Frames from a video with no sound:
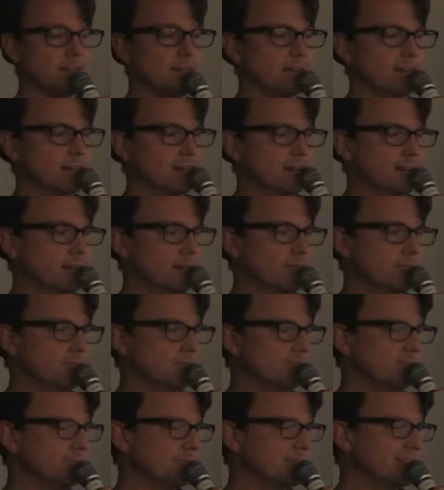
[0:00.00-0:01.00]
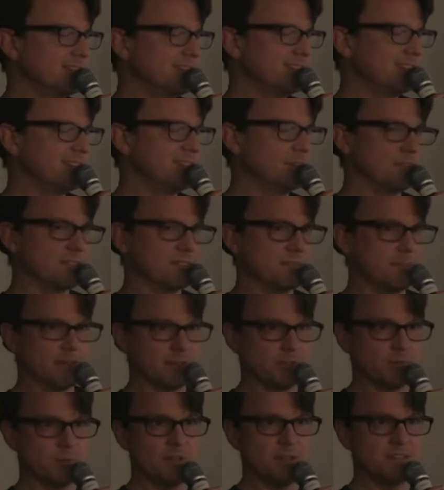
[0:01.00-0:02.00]
Um, there are some
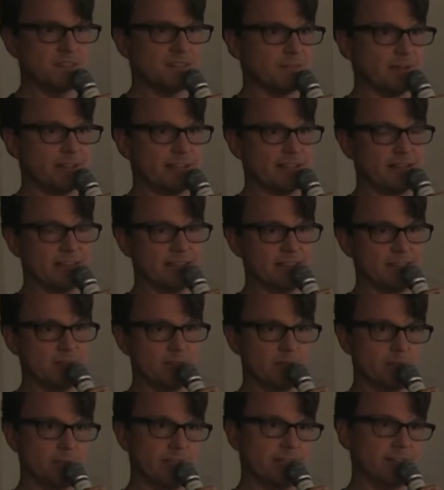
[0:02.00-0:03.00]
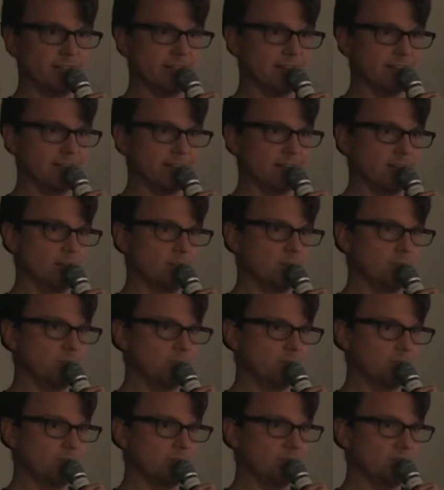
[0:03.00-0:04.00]
other ones about how they implement their
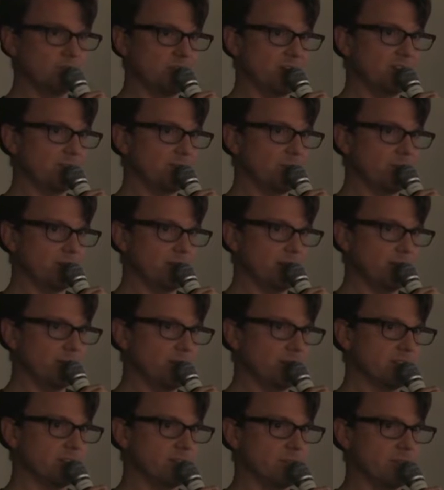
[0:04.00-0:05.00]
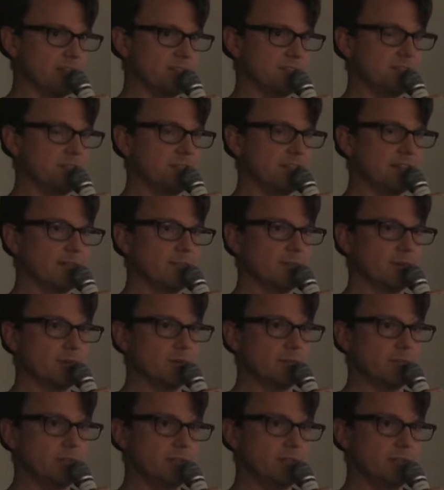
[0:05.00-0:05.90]
transport network, their messaging network.